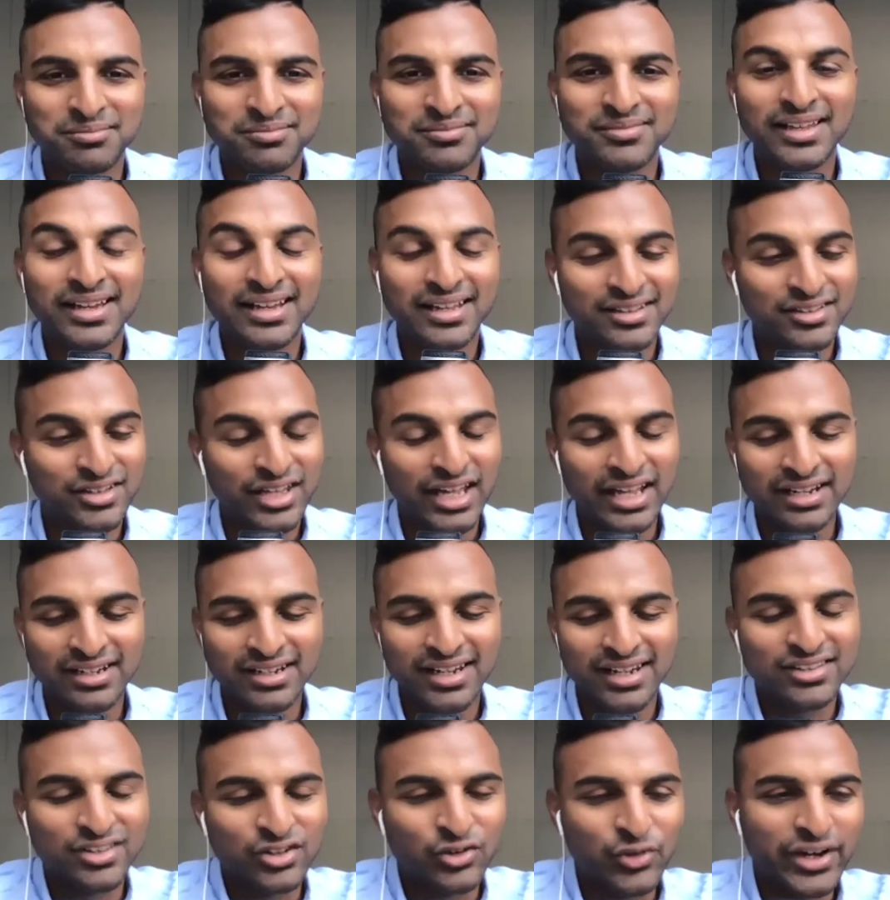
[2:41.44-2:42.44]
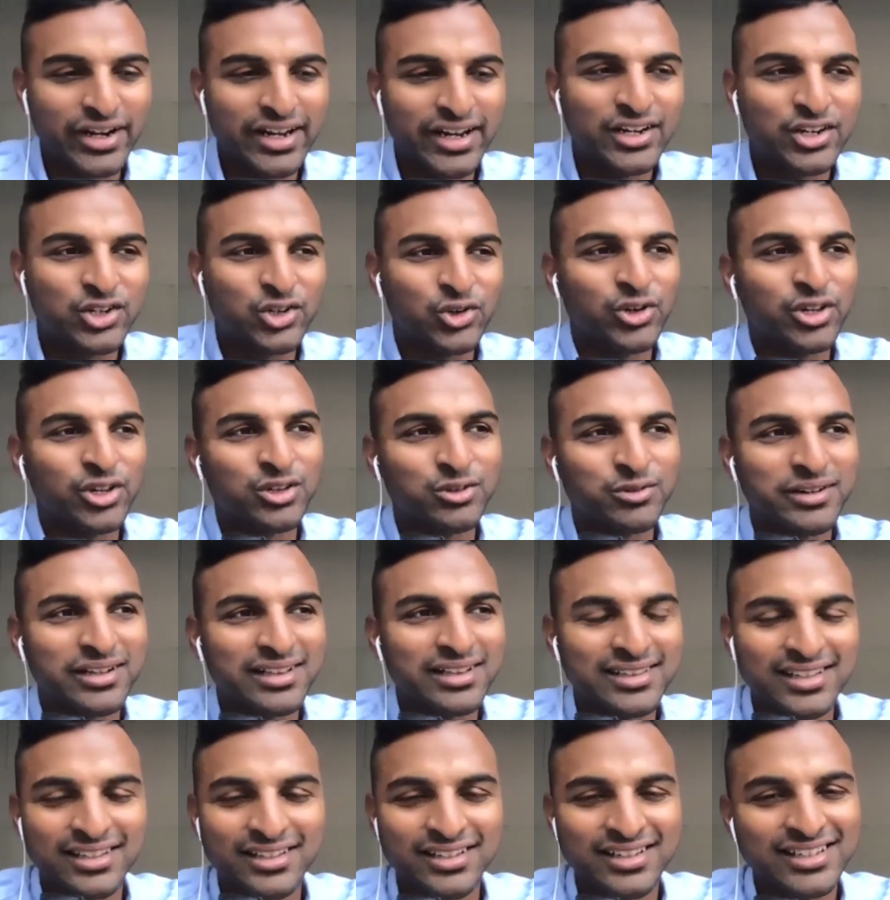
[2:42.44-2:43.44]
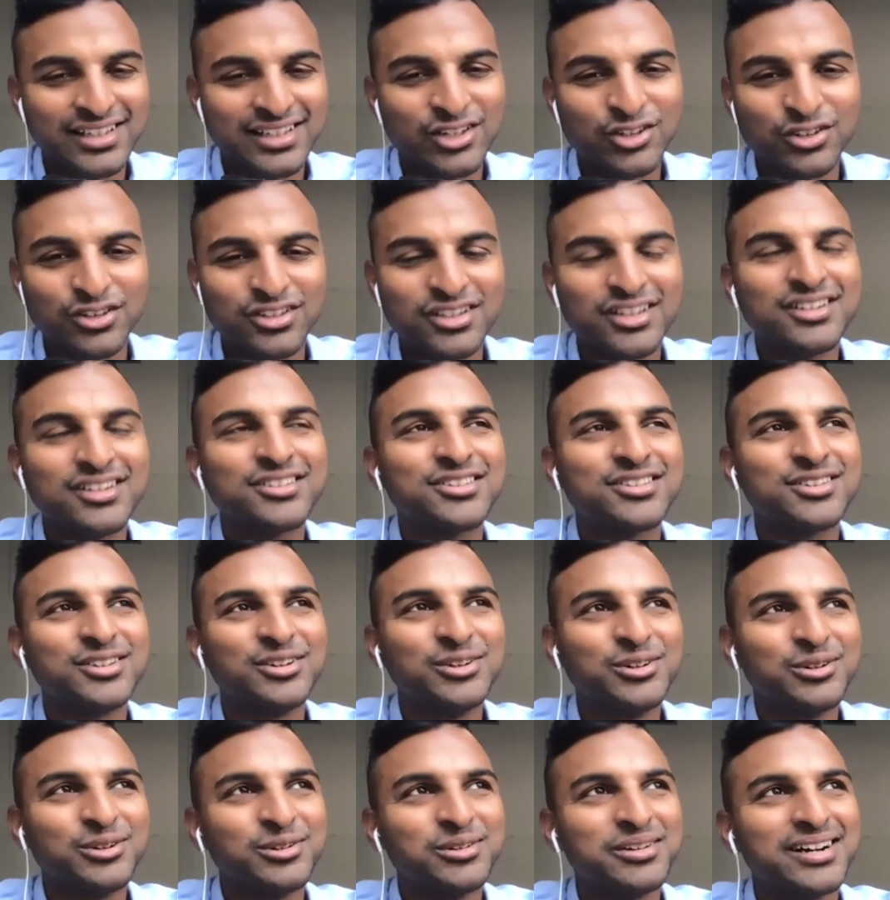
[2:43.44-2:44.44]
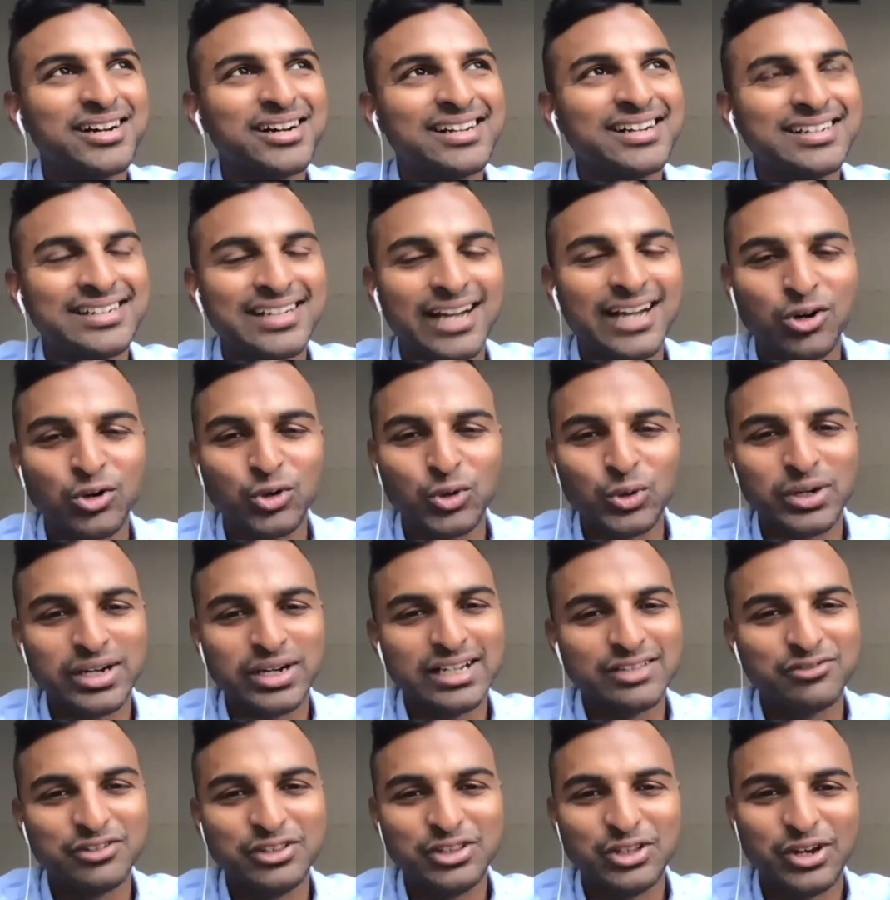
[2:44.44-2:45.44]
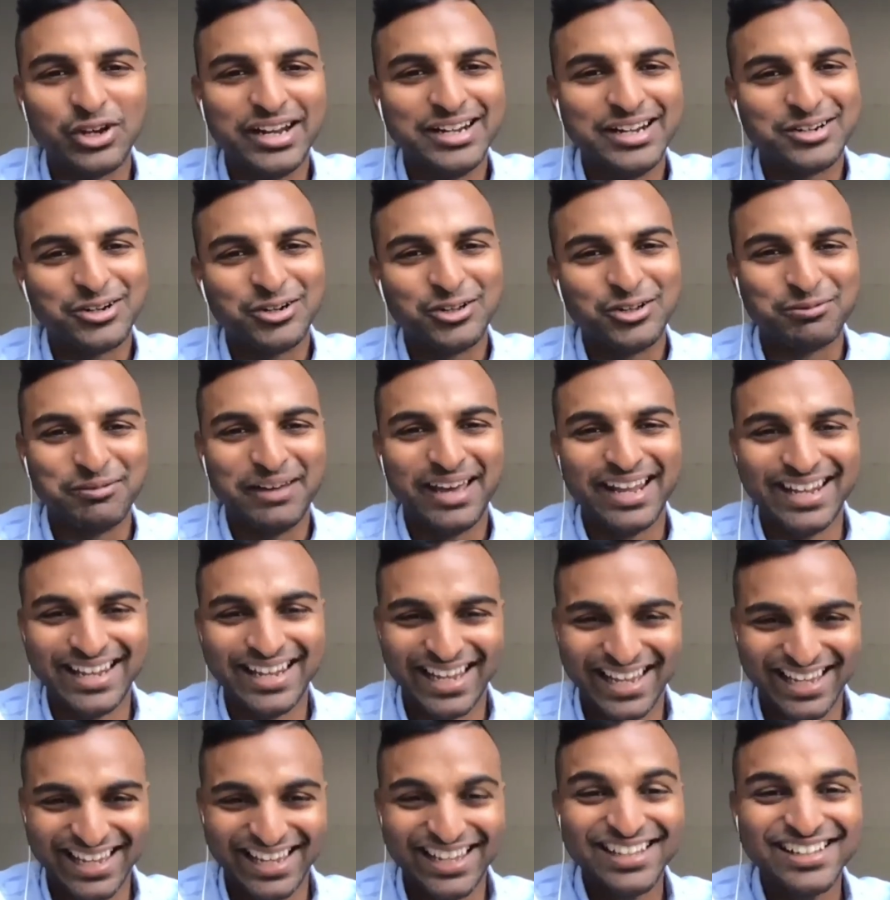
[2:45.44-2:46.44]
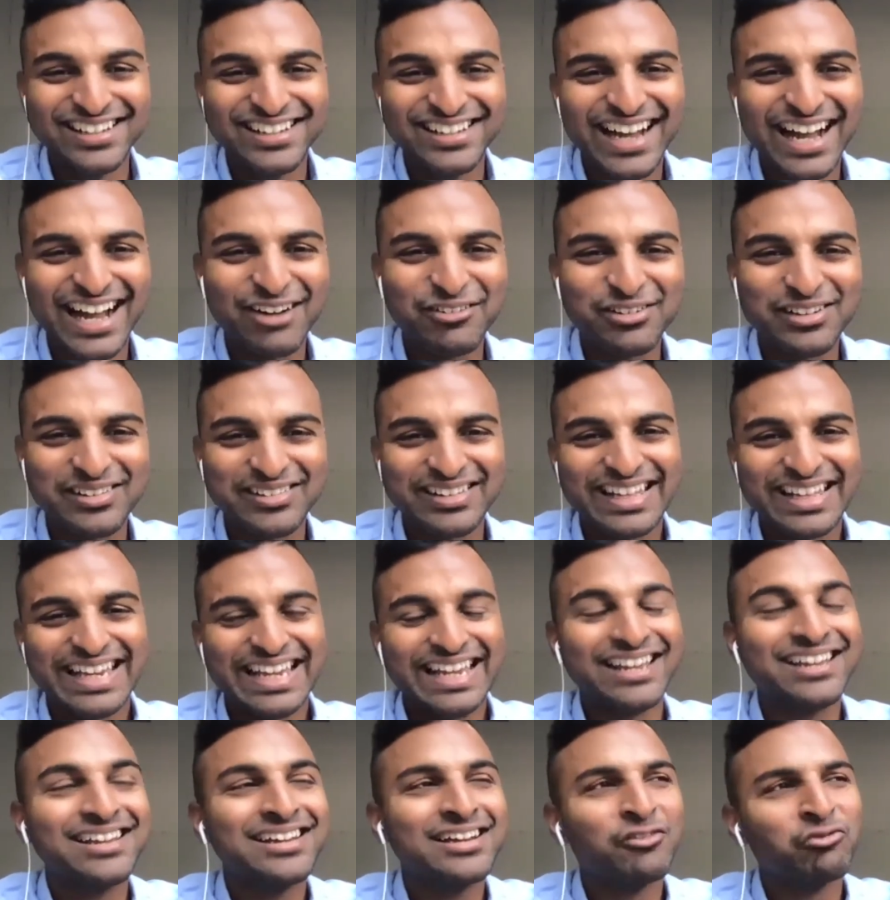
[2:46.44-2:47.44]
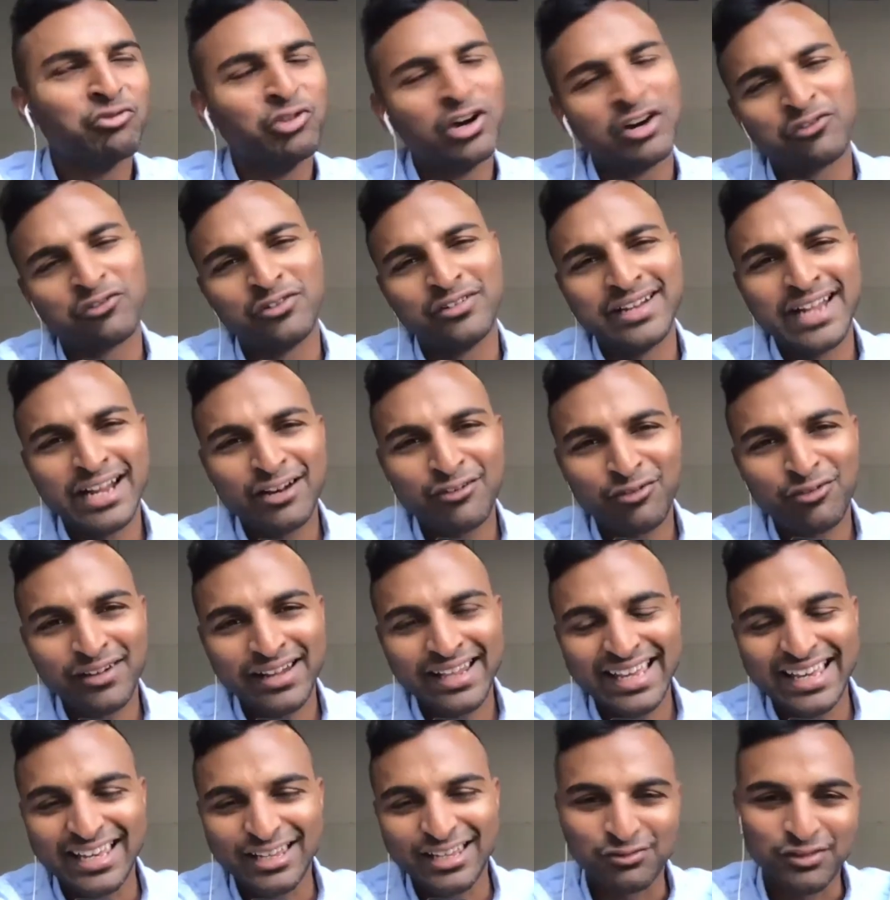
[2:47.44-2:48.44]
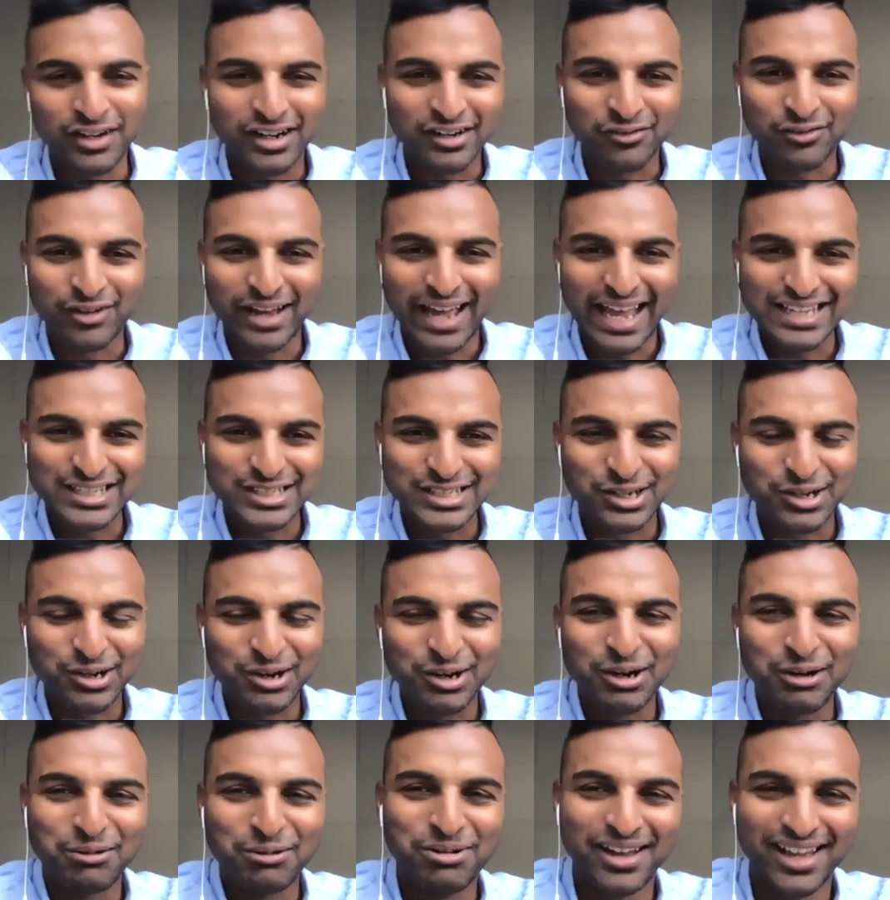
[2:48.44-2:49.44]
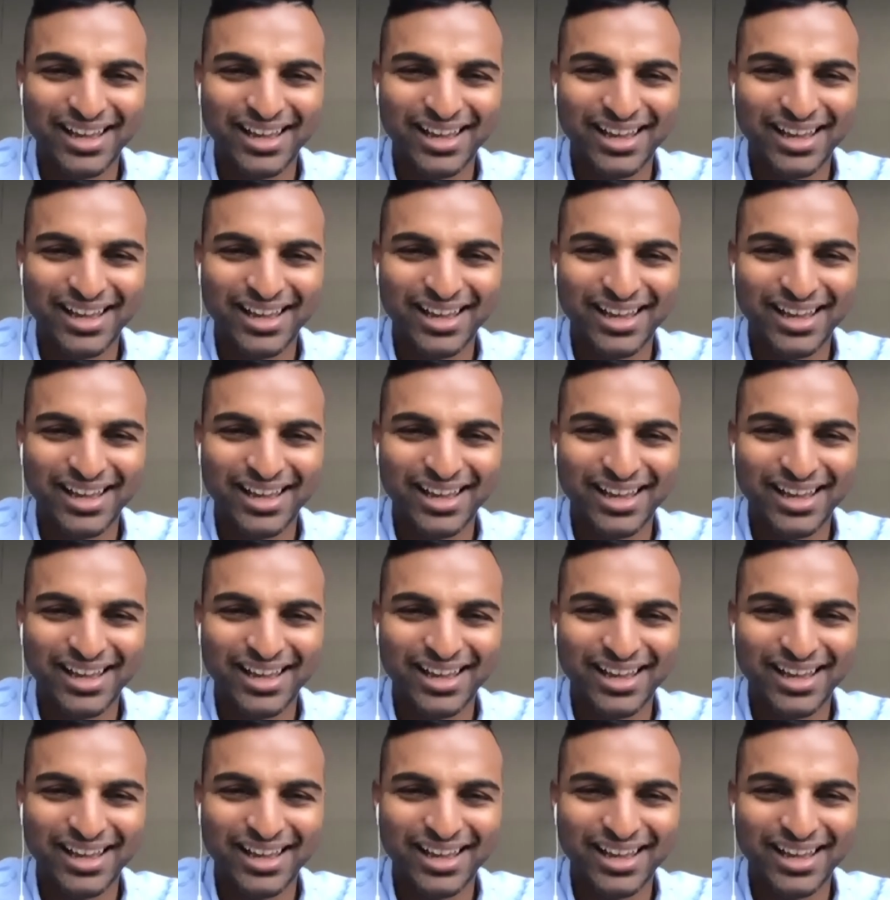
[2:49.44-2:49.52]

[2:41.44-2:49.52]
Yeah, and that's a great intro as well. You're so down to earth with your intros, man. I would have worked for Netflix, worked for Hashicorp.